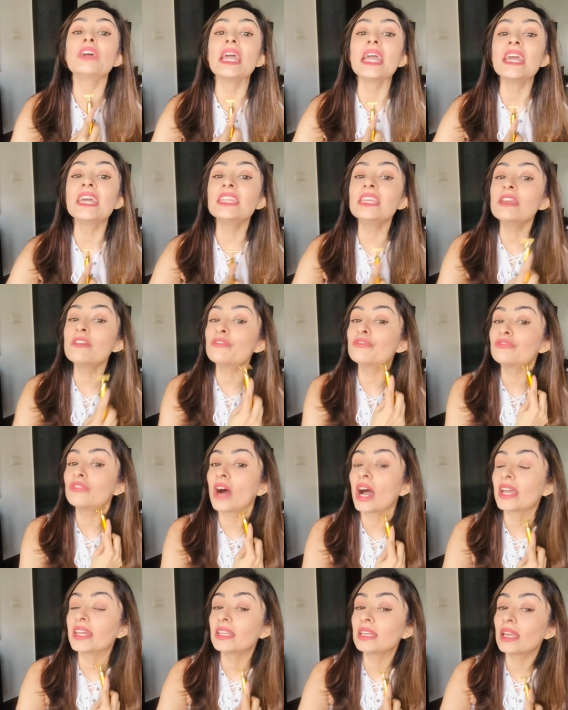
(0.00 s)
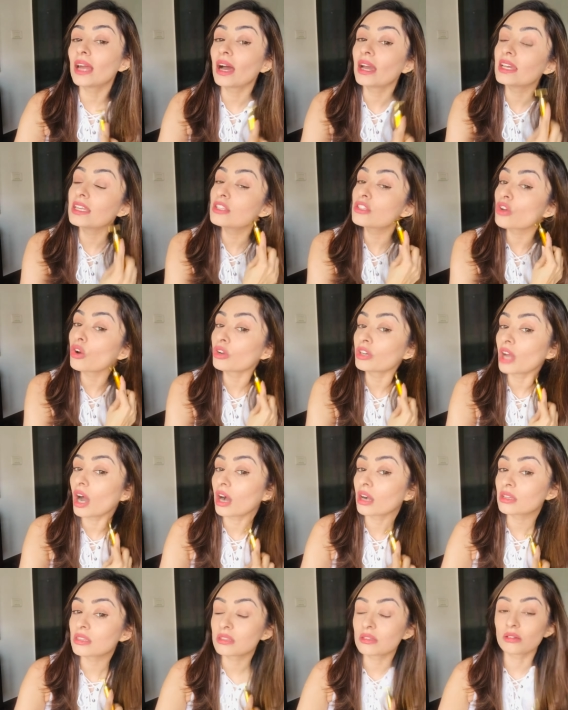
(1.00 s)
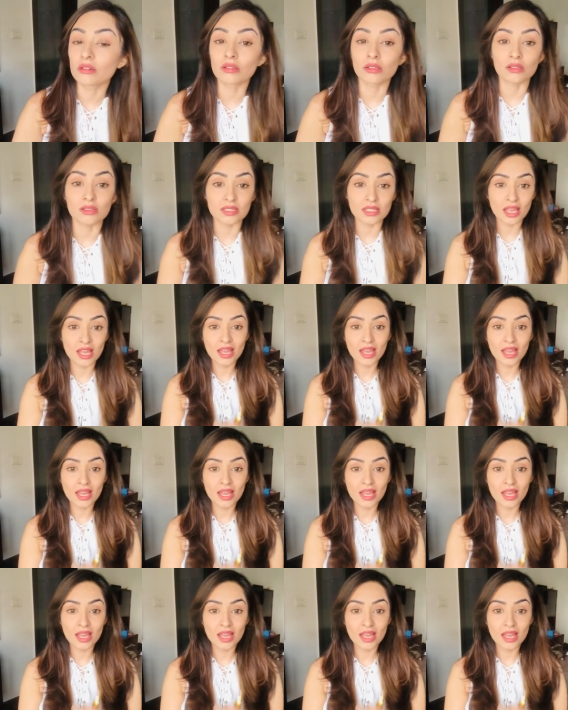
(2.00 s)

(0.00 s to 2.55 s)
any fine lines or dark circles.